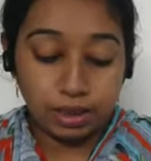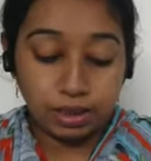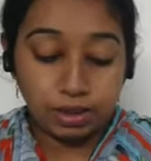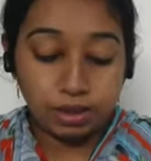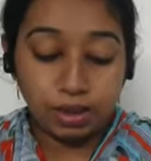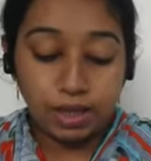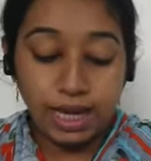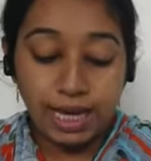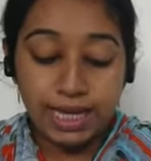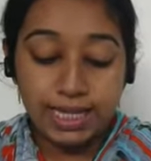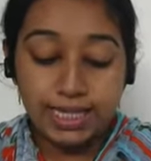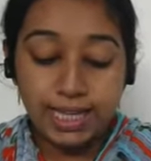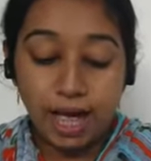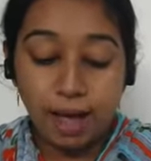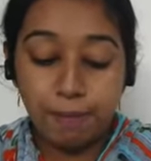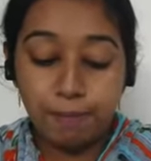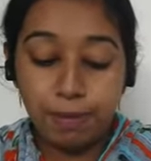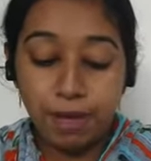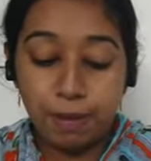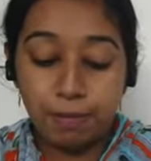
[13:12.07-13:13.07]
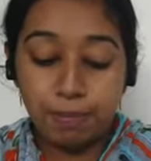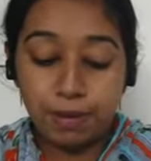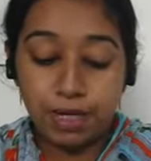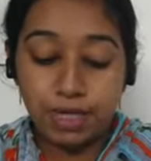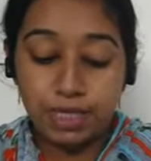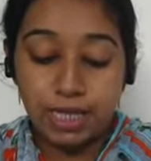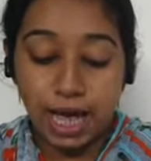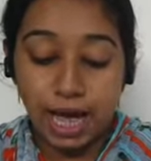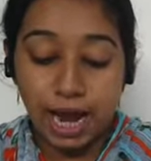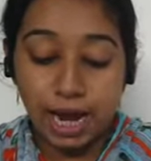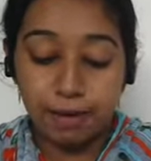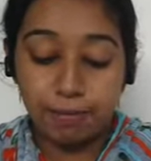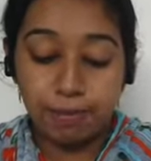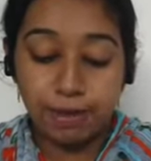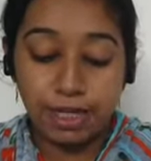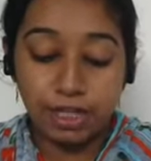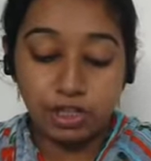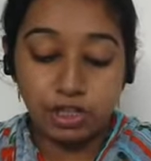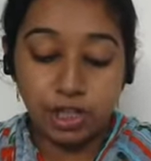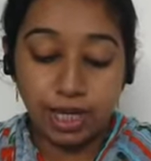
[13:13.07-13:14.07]
The exam papers had
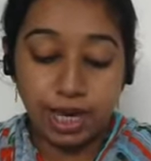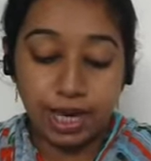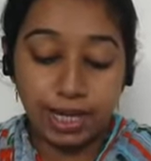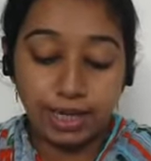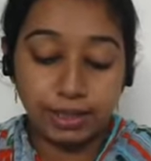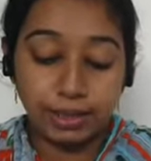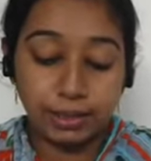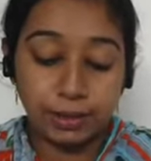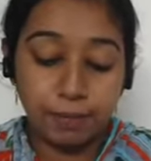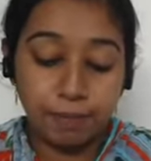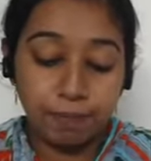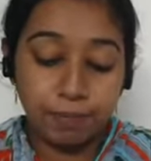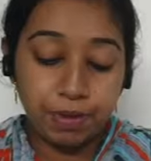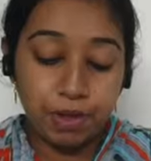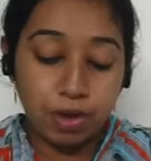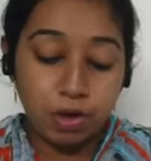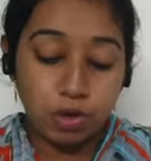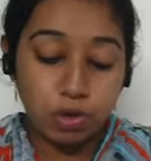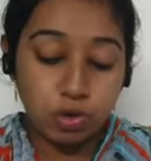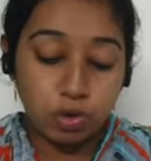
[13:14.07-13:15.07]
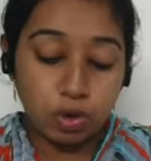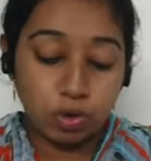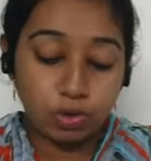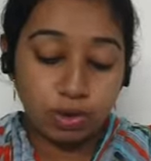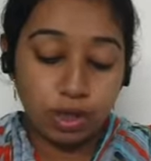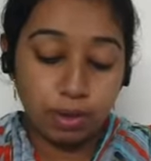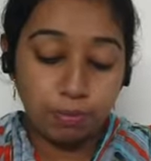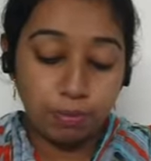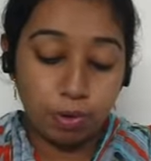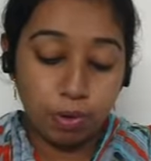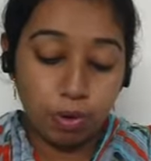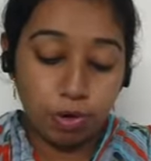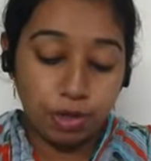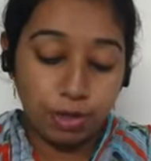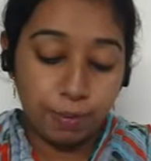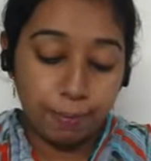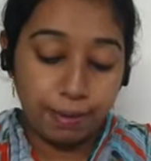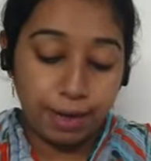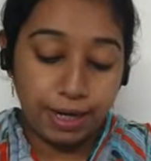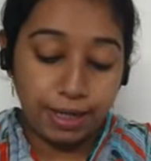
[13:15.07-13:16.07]
been checked, so the
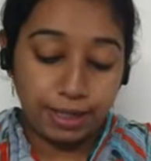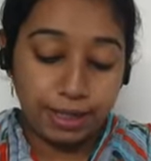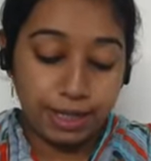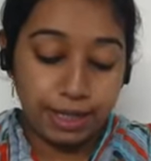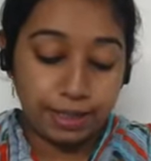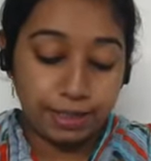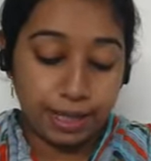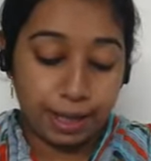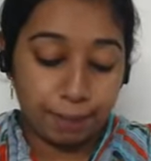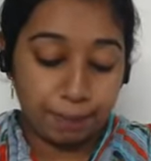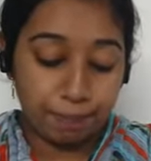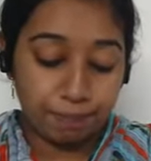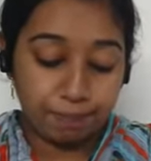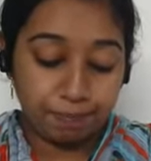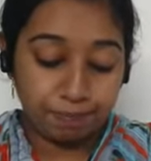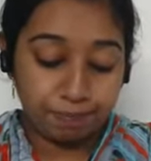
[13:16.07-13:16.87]
board printed them.